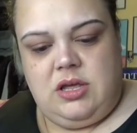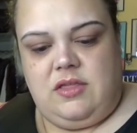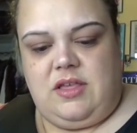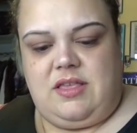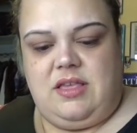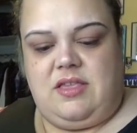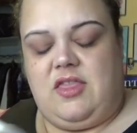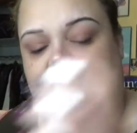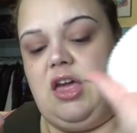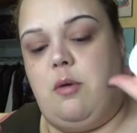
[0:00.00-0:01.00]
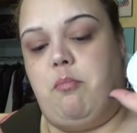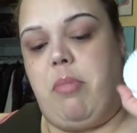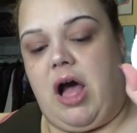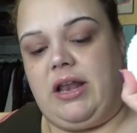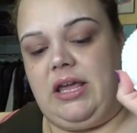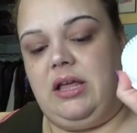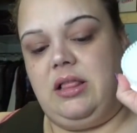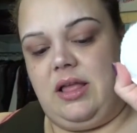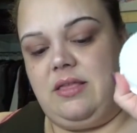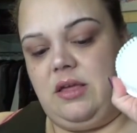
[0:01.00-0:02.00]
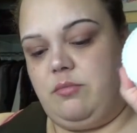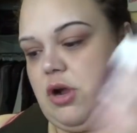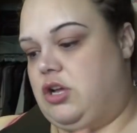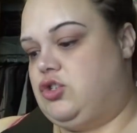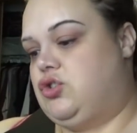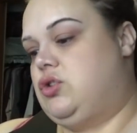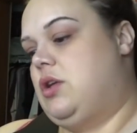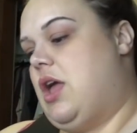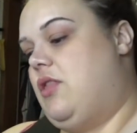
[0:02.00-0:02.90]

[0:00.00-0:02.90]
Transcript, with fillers: This is the body cleansing brush,